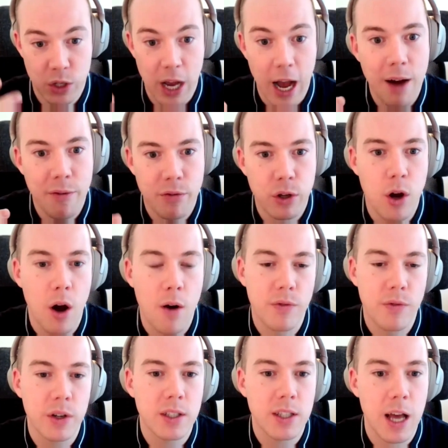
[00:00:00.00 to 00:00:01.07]
to have the
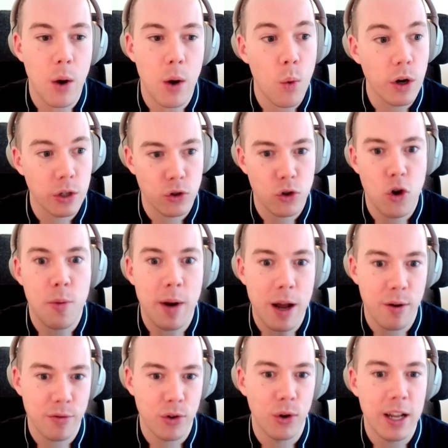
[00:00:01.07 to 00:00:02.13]
confidence that what is coming
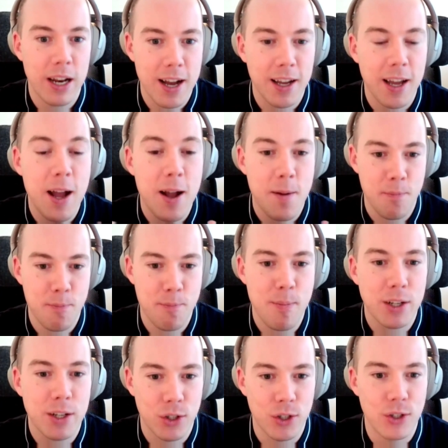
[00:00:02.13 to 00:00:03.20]
out of your Linac
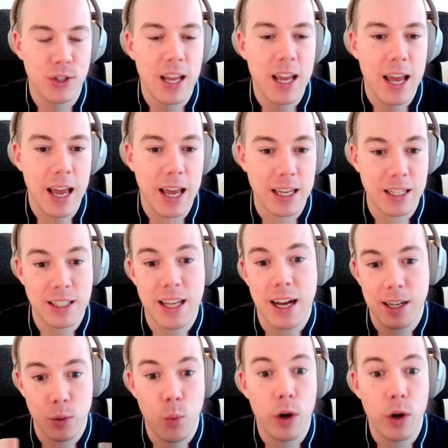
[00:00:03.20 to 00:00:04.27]
matches
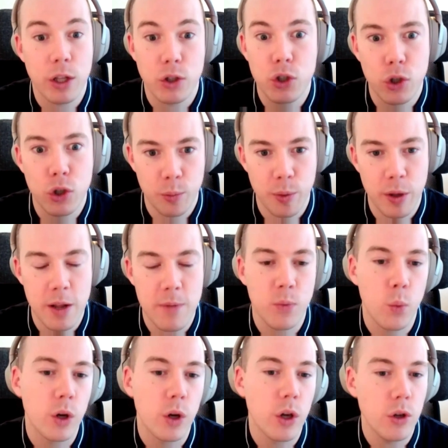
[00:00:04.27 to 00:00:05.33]
exactly what it should be,
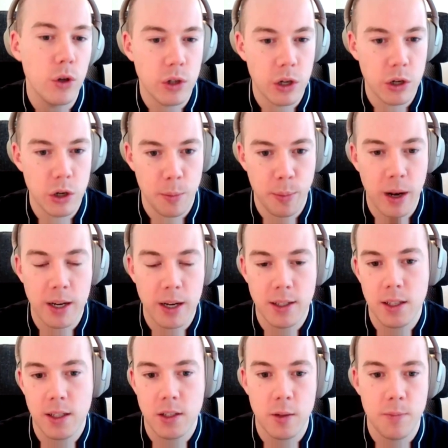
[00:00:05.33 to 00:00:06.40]
what you're using in your planning
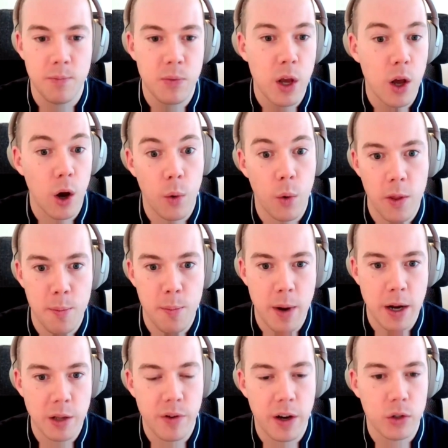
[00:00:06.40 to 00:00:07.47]
system, or what the
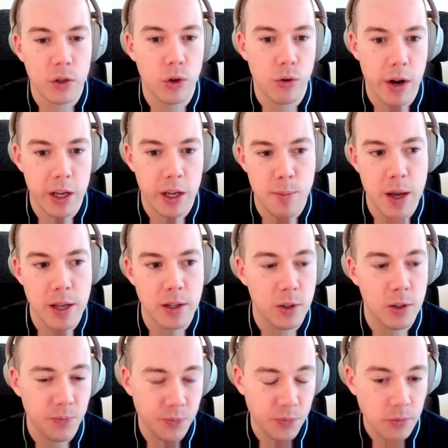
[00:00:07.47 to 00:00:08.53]
manufacturer
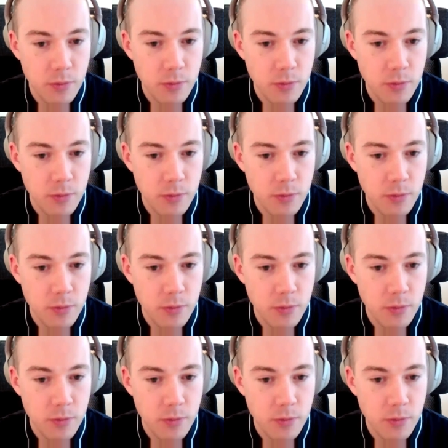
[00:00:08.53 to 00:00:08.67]
recommends.